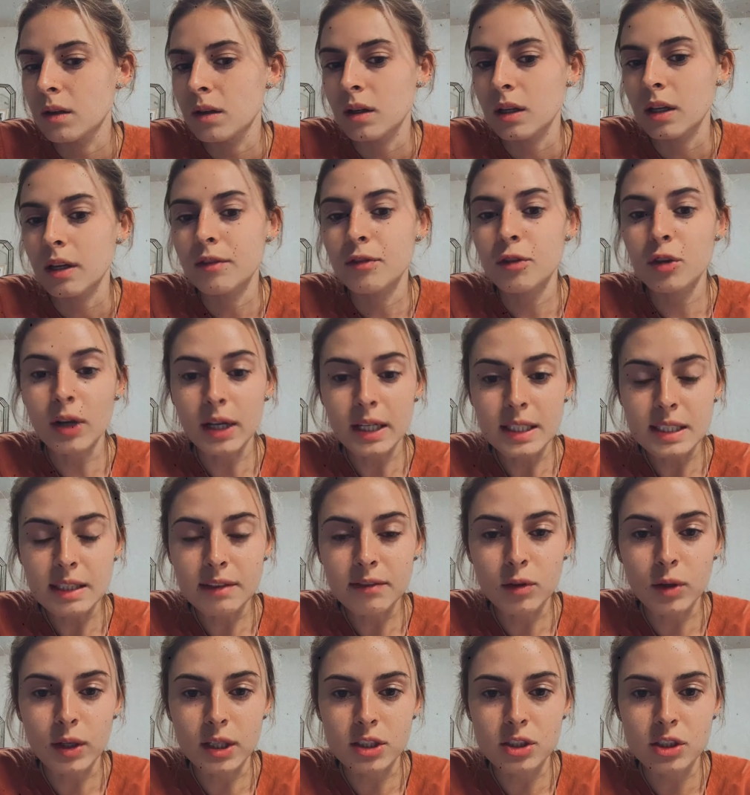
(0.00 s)
if you guys
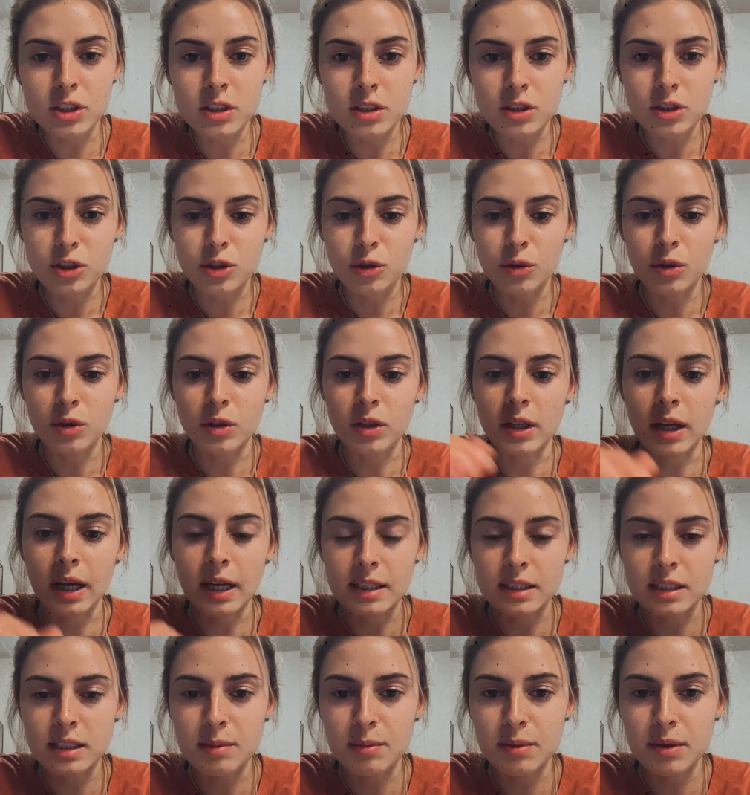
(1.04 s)
have questions too, you can
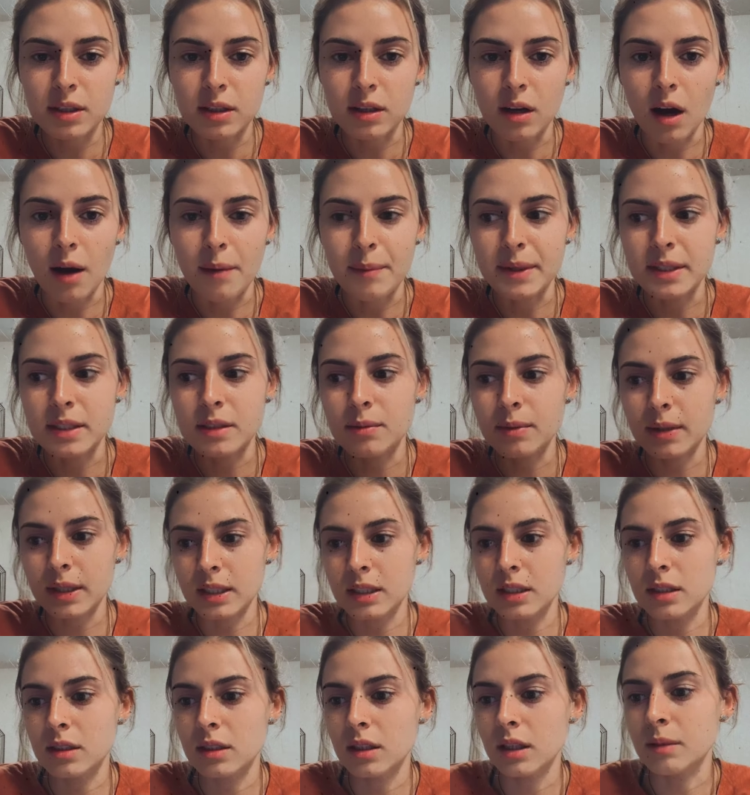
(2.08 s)
ask them in the comments,
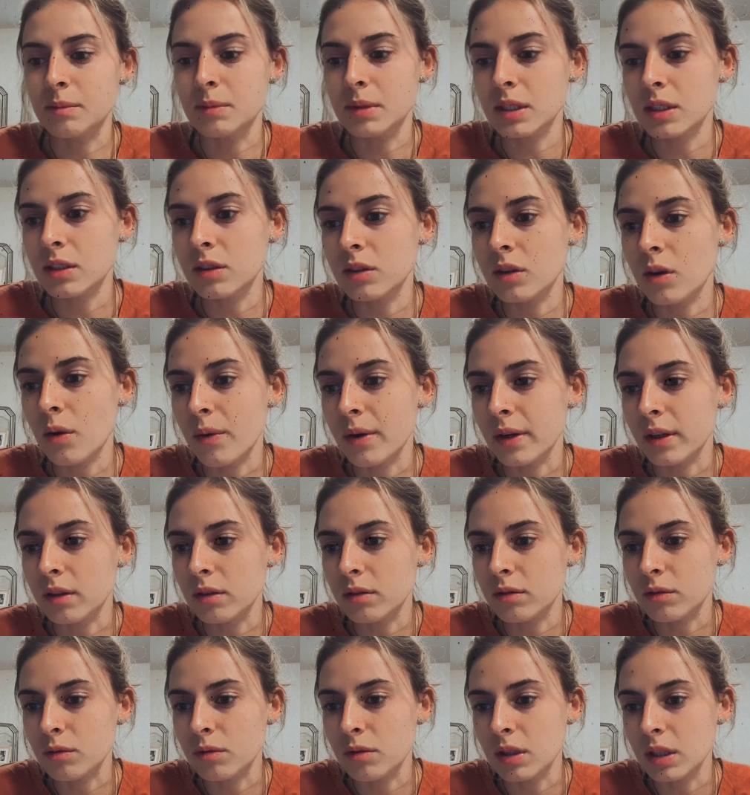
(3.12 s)
but I'm still going
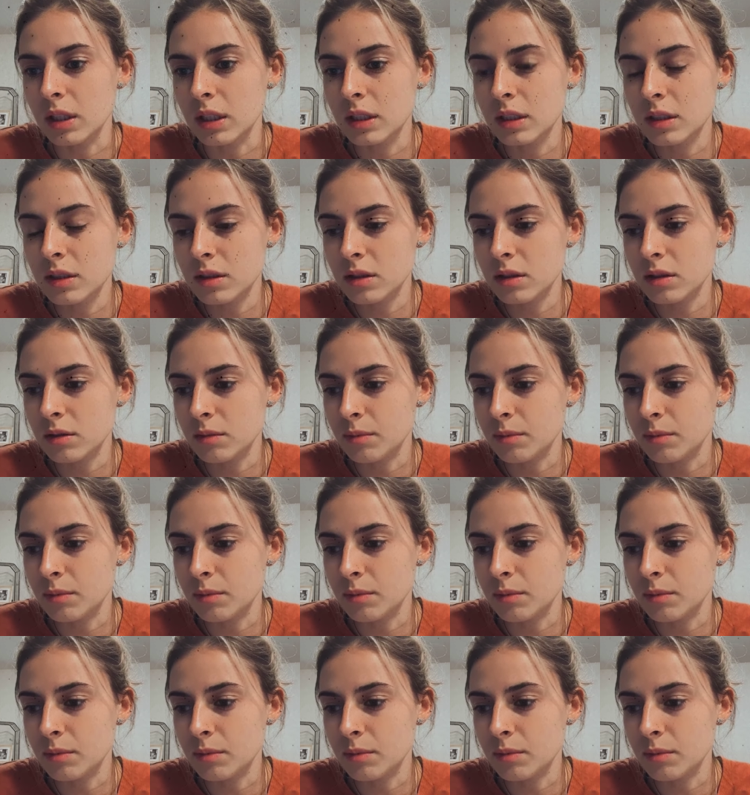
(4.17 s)
through these,